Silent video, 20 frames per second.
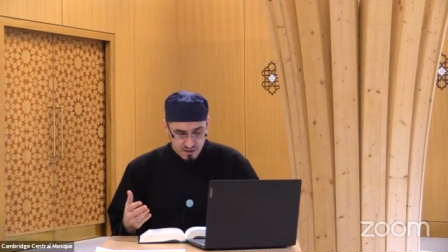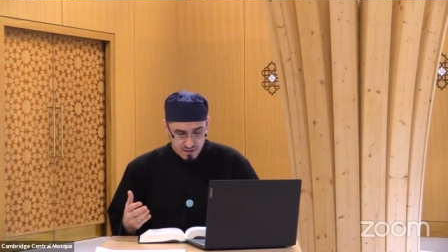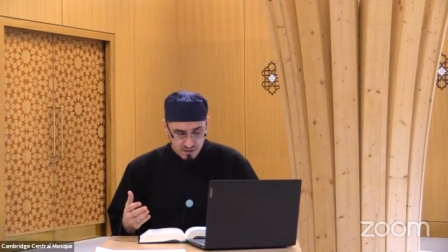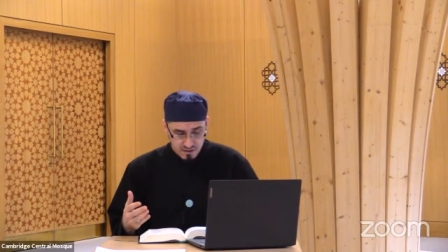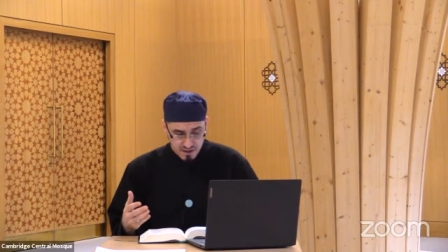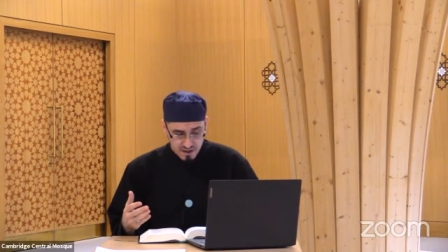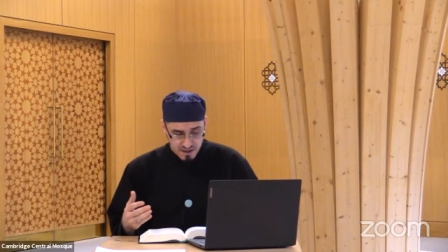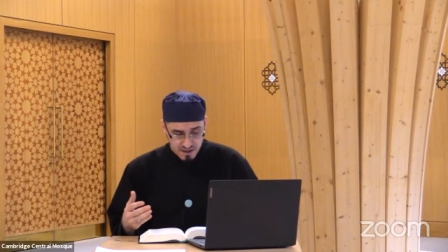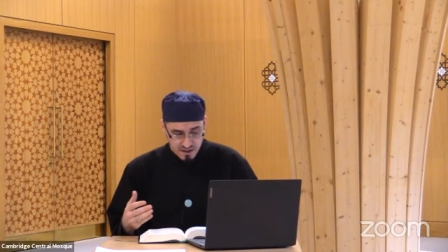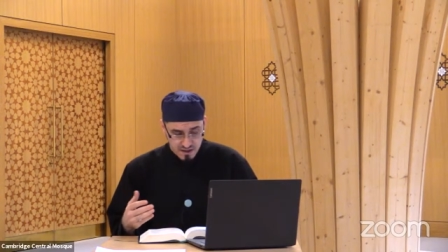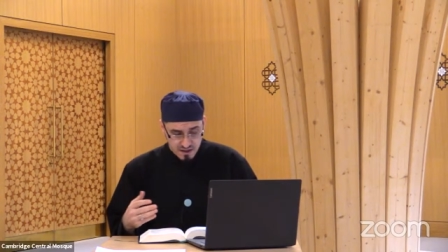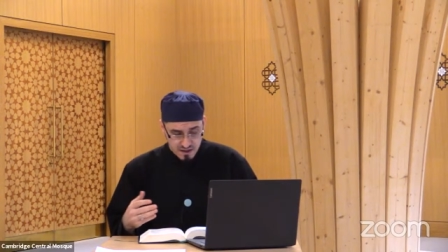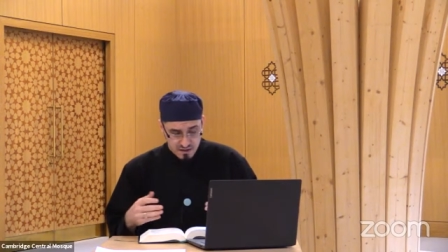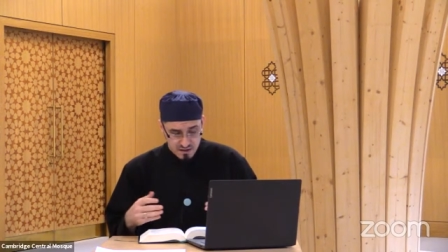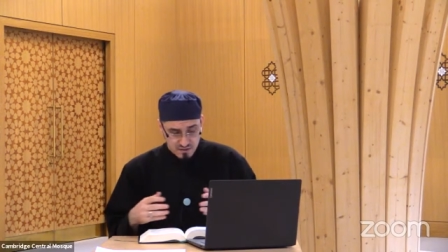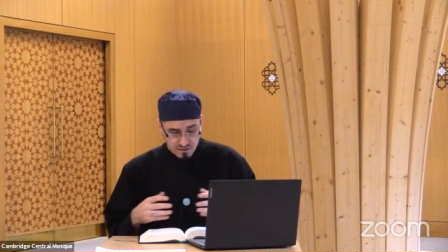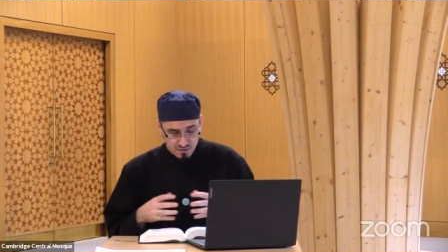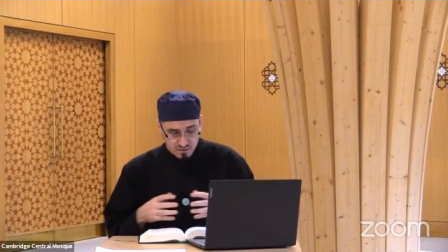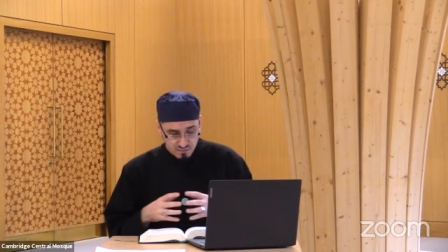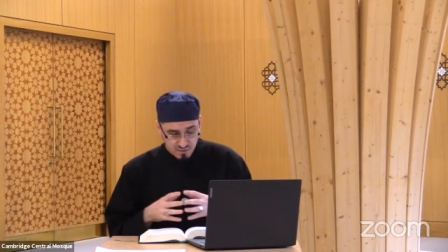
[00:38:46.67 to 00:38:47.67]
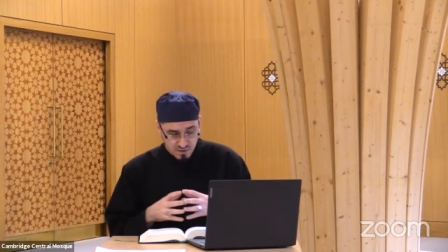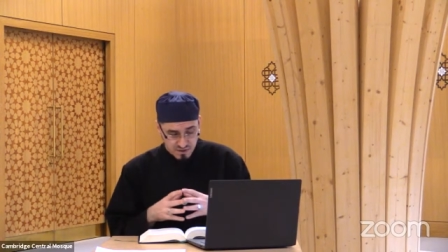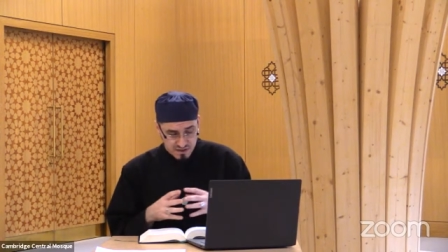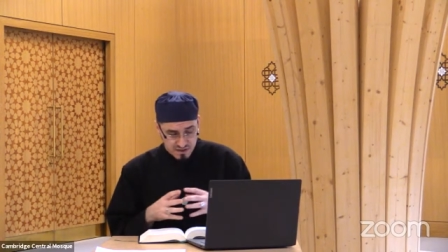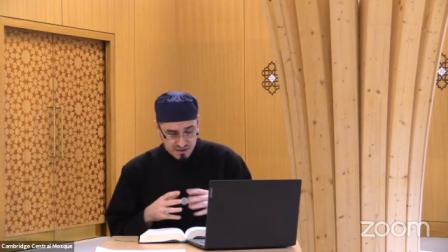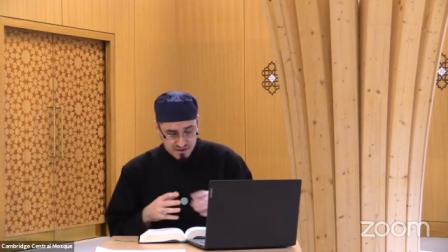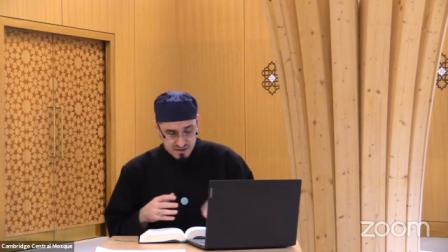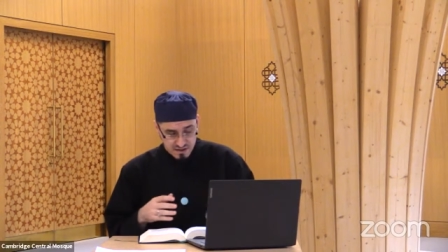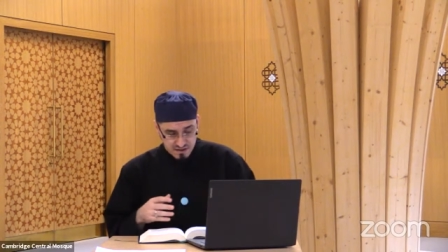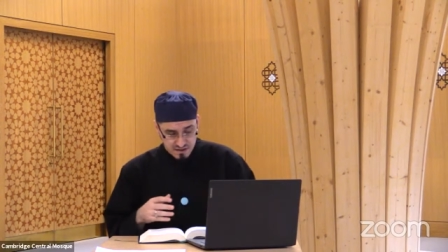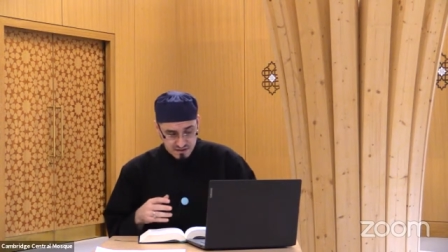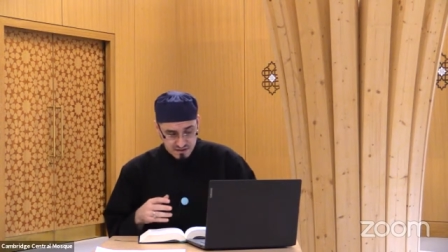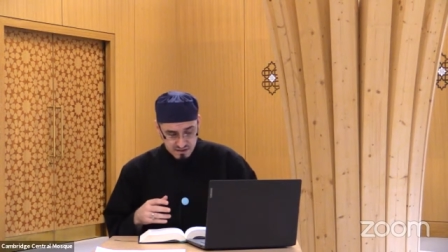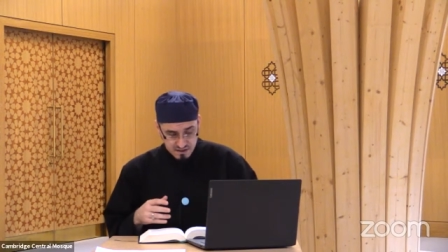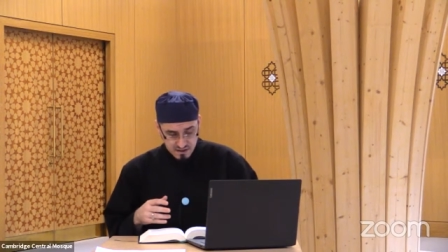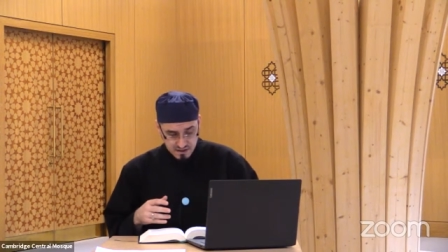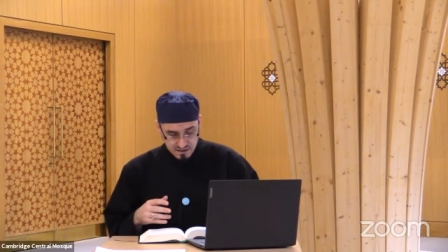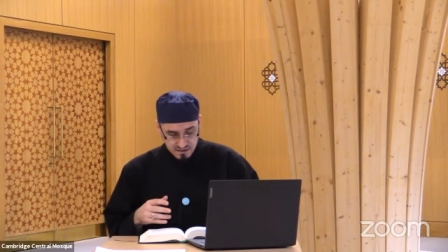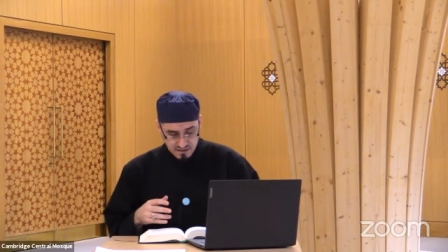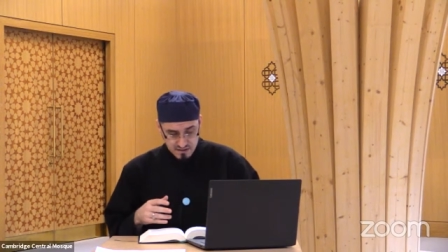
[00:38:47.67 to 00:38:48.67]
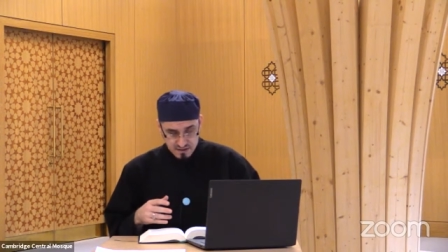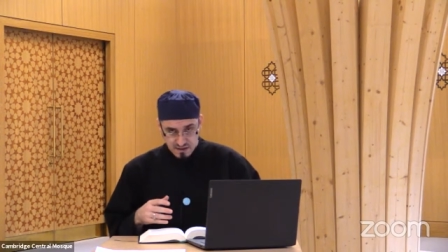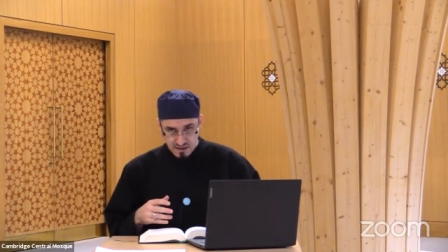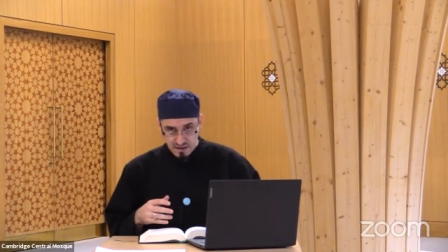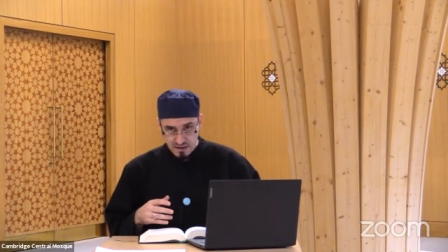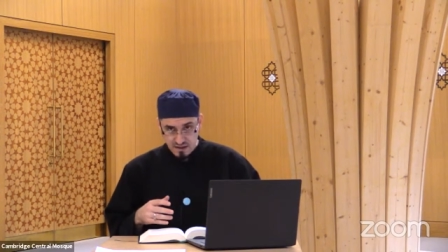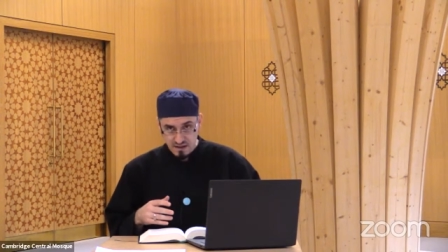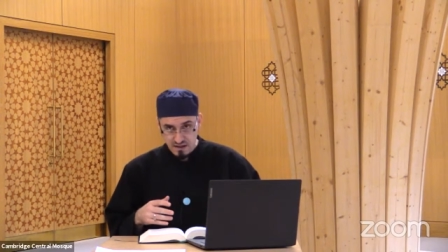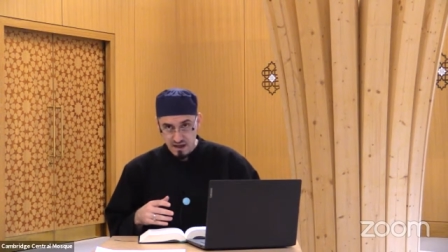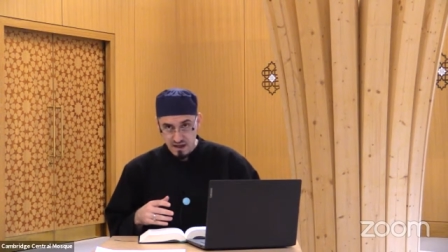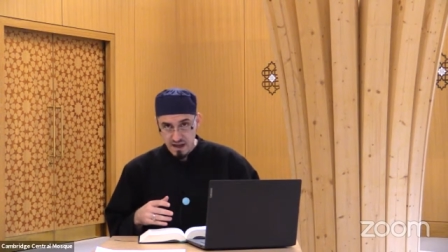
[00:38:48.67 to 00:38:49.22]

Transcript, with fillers: okay so what is this is the